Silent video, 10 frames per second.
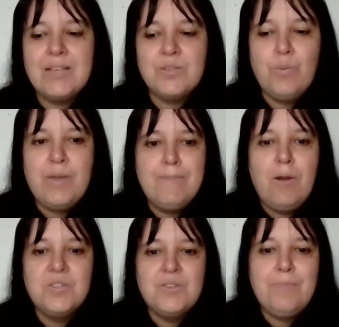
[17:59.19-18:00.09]
as we
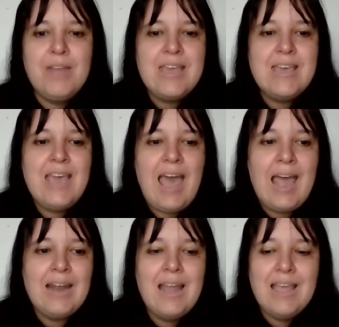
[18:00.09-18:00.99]
possibly
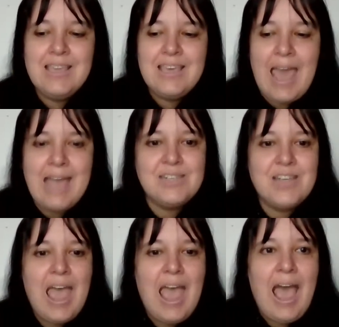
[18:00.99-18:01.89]
can get.
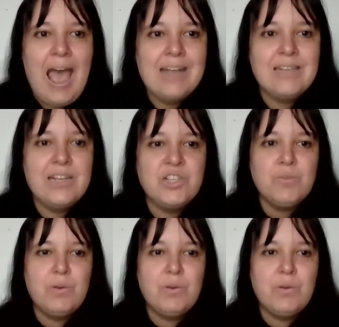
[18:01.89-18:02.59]
And I just want